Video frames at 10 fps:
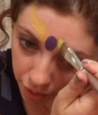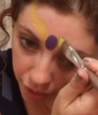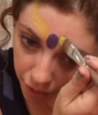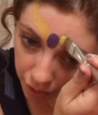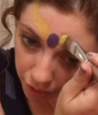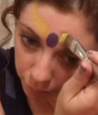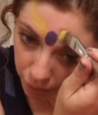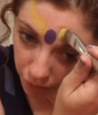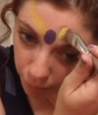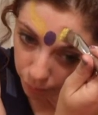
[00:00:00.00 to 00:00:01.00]
I kind of come
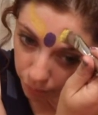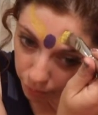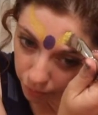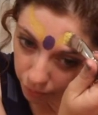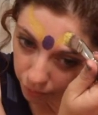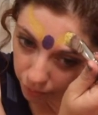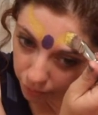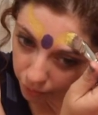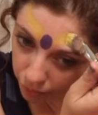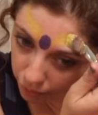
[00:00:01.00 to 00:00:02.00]
up,
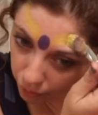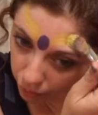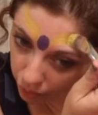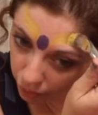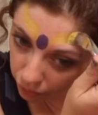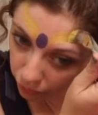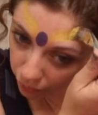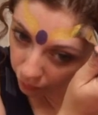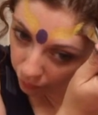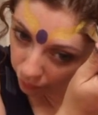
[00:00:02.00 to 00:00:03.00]
across,
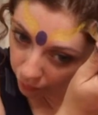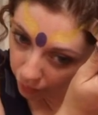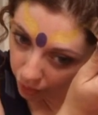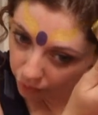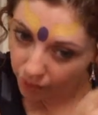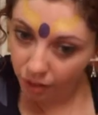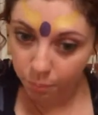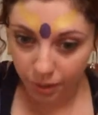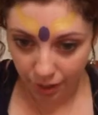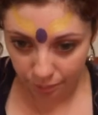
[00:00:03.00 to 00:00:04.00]
and then up
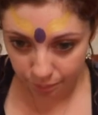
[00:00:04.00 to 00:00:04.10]
again.